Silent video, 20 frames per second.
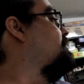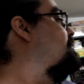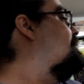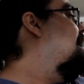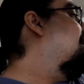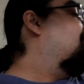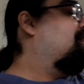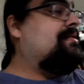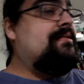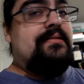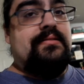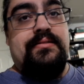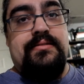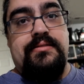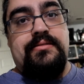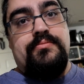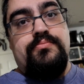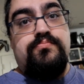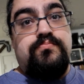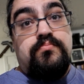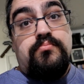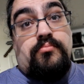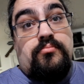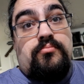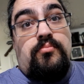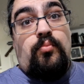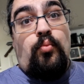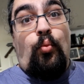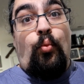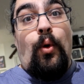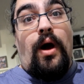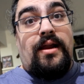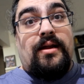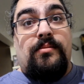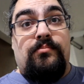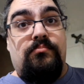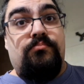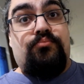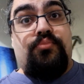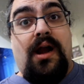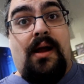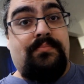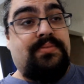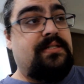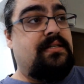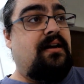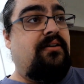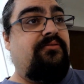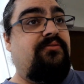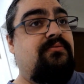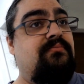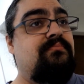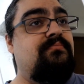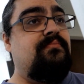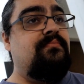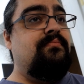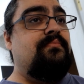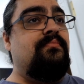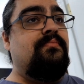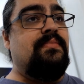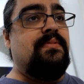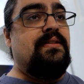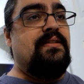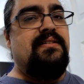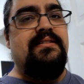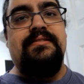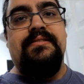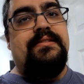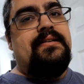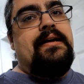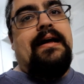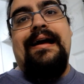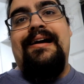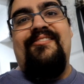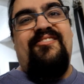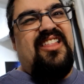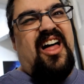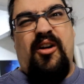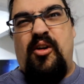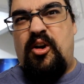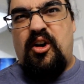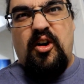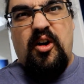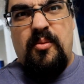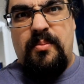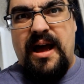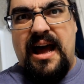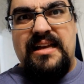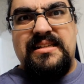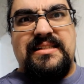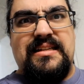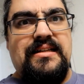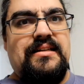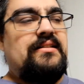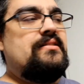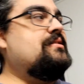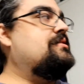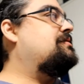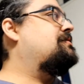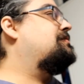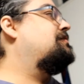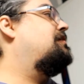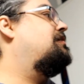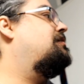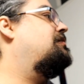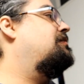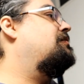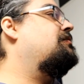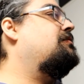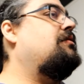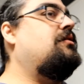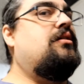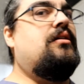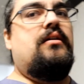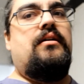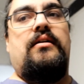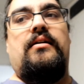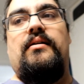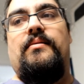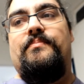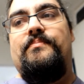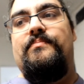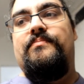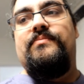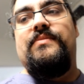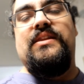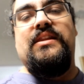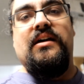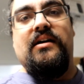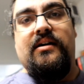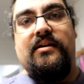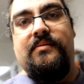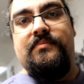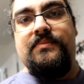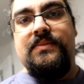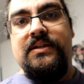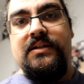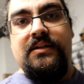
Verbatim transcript: that is wedding prep stuff. Flower girl baskets, the